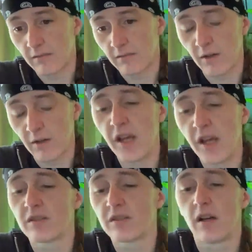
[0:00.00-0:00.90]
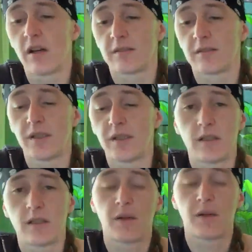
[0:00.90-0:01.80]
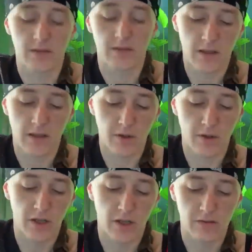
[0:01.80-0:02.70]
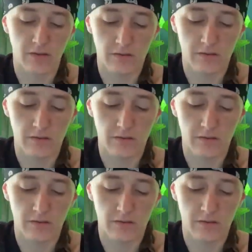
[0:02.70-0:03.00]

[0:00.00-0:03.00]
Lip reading: Reptiles are awesome, Big City Bettas. I love reptiles.